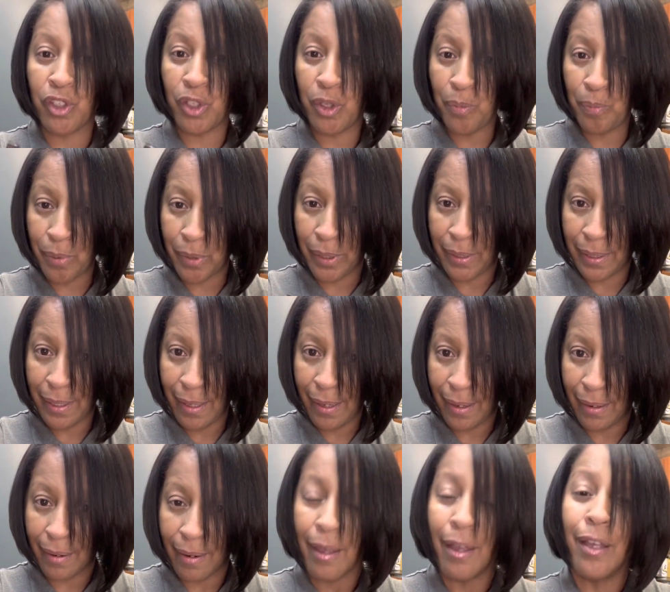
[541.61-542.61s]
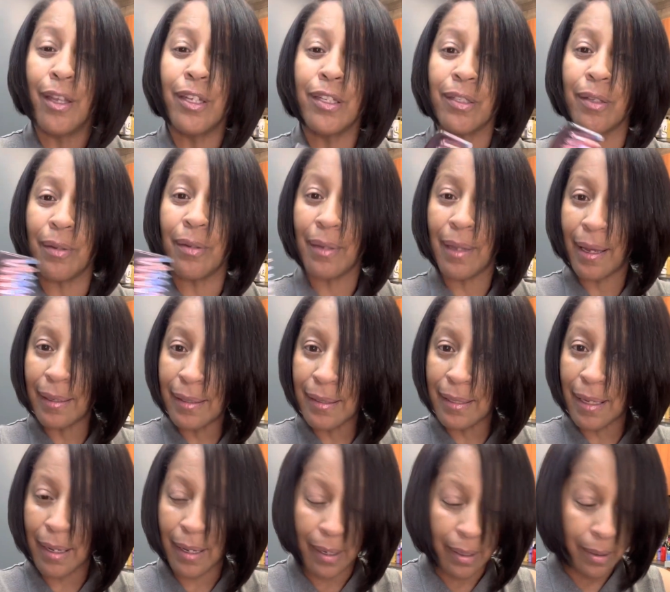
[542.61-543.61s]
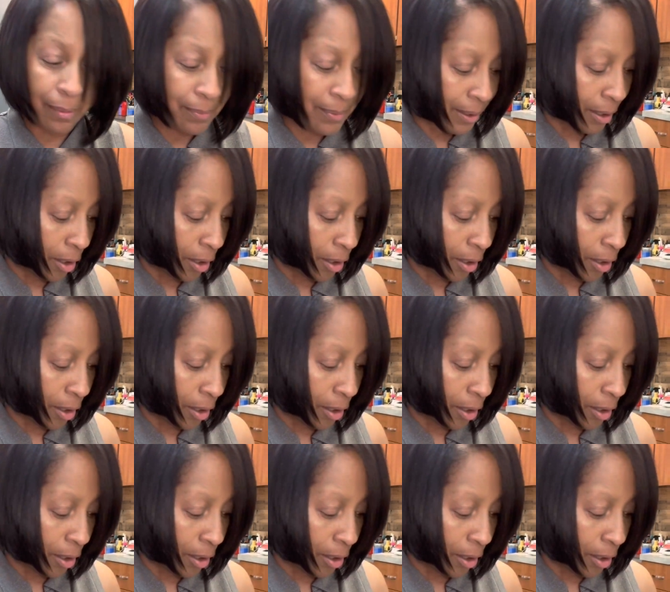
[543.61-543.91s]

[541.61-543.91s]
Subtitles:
put in. So a lot of times